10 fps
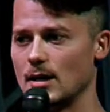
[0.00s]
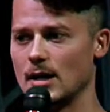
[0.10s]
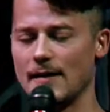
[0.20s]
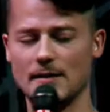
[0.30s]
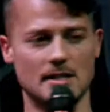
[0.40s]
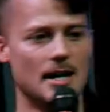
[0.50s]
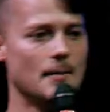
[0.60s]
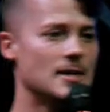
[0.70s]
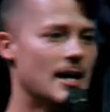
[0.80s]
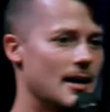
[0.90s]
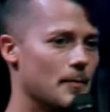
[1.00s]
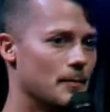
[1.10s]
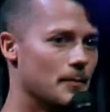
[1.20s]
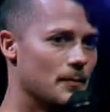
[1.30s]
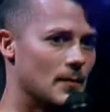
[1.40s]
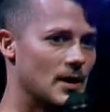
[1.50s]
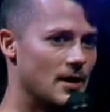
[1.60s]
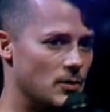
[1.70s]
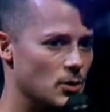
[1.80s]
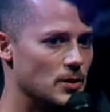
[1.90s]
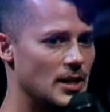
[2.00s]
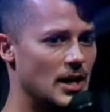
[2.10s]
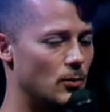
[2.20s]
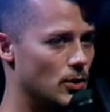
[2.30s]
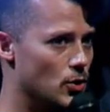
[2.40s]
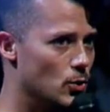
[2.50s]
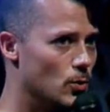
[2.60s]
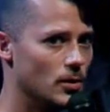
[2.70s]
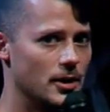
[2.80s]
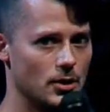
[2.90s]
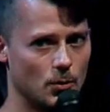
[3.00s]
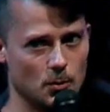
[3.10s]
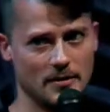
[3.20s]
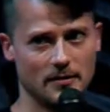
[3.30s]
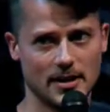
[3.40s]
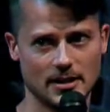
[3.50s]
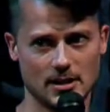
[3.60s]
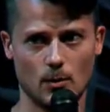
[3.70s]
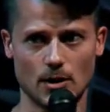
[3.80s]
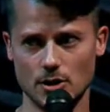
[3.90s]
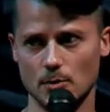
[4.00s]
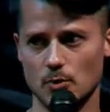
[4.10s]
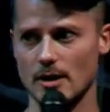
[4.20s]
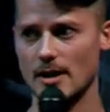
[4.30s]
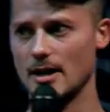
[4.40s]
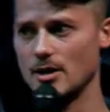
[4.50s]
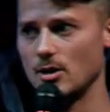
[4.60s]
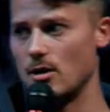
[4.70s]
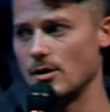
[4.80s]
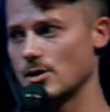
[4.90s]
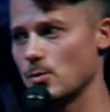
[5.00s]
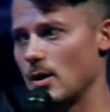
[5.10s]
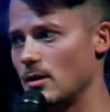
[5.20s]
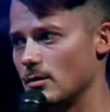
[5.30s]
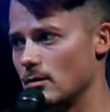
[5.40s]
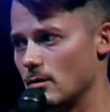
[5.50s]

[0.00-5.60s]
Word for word: And at the same time, if you need a renewal in your reflexes, I want you to pray that in your heart as well.